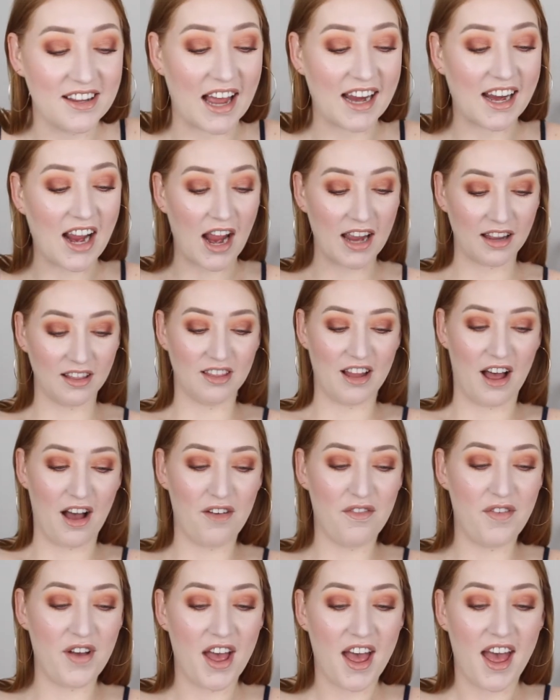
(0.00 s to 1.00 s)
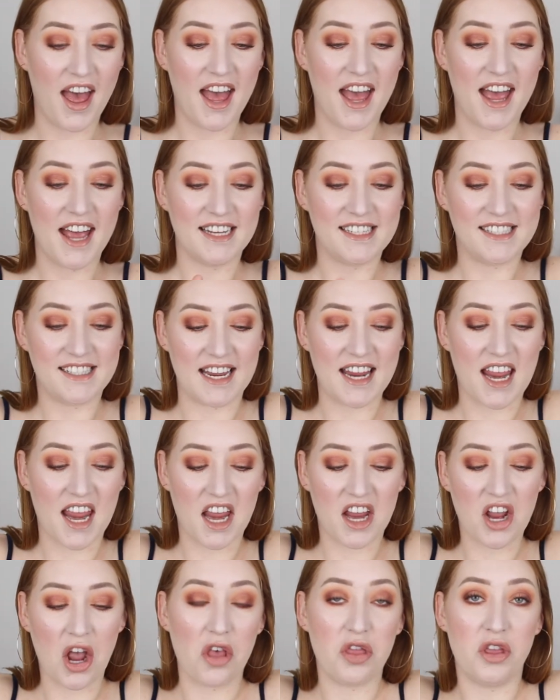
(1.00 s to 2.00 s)
Like I love
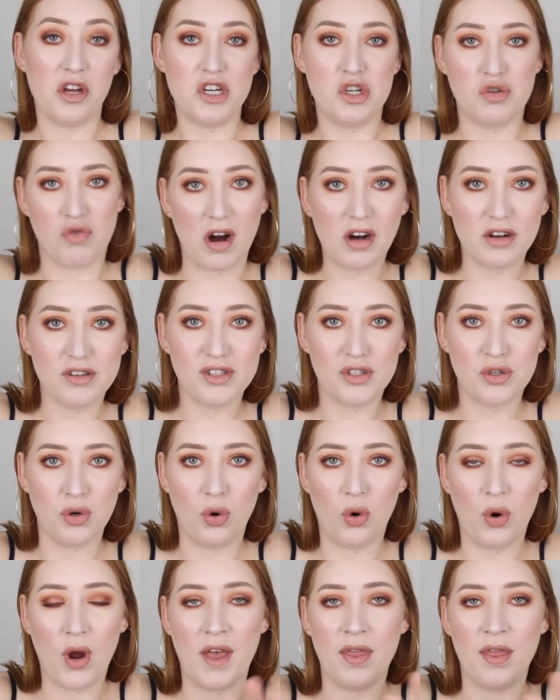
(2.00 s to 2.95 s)
seeing the drugstore